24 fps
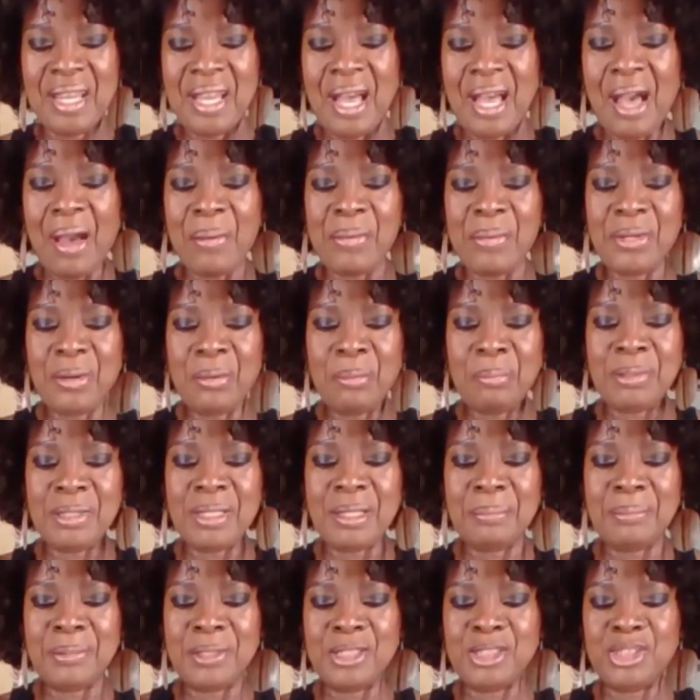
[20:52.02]
I would open
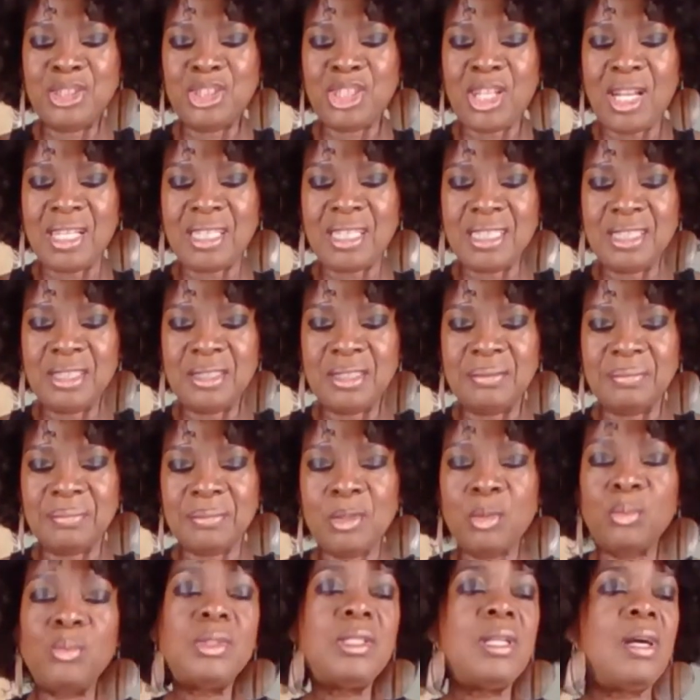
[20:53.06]
up a chocolate,
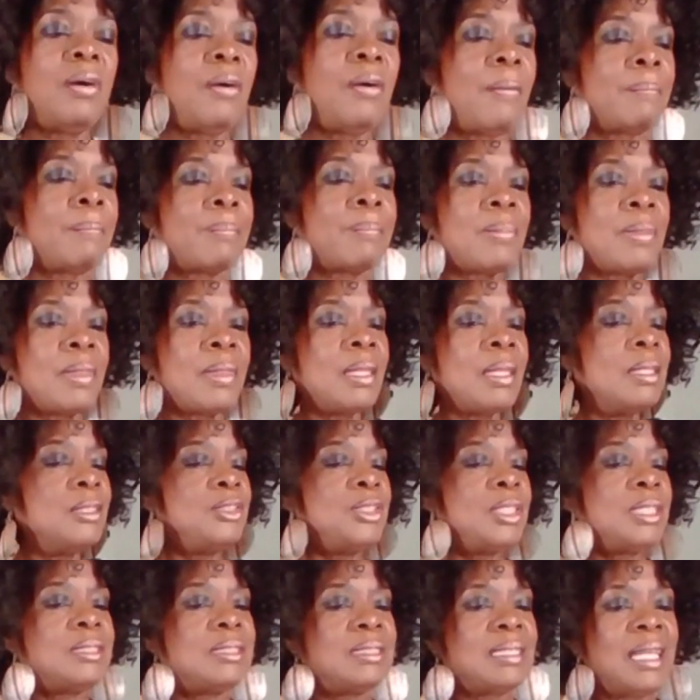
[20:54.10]
well, no,
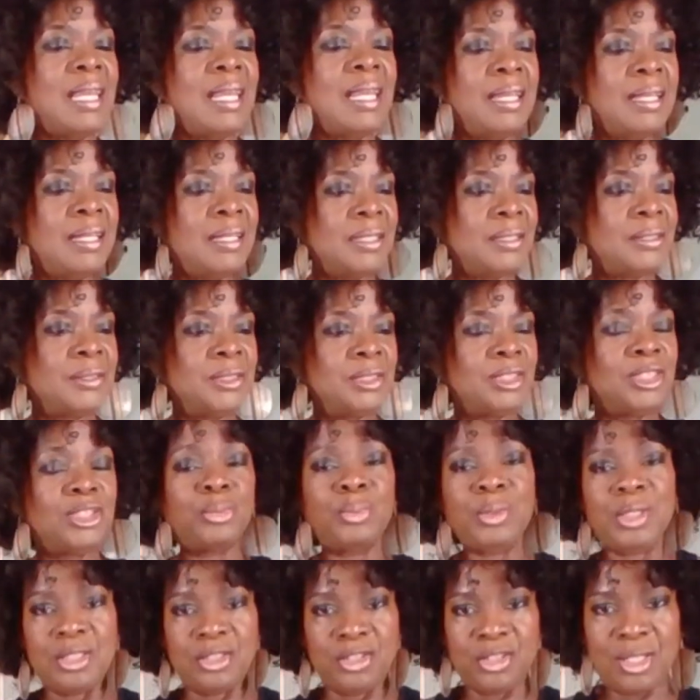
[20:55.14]
just a
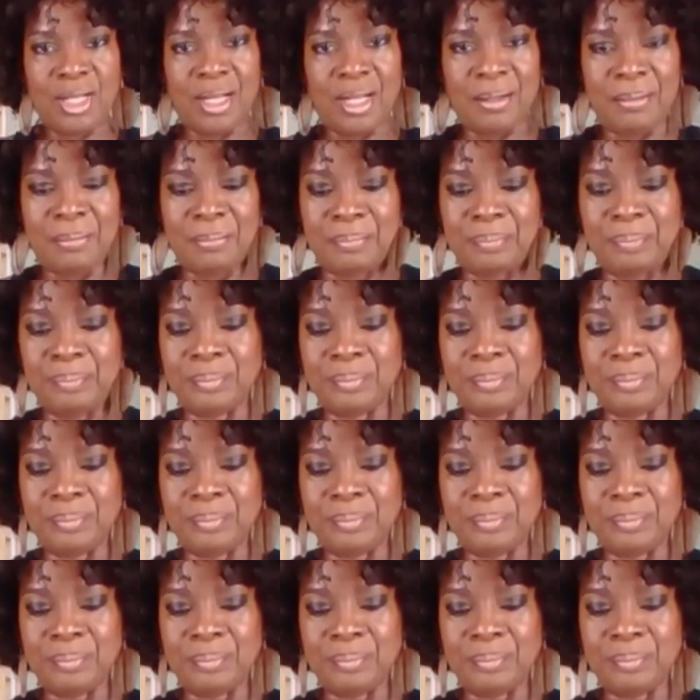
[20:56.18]
sweet shop.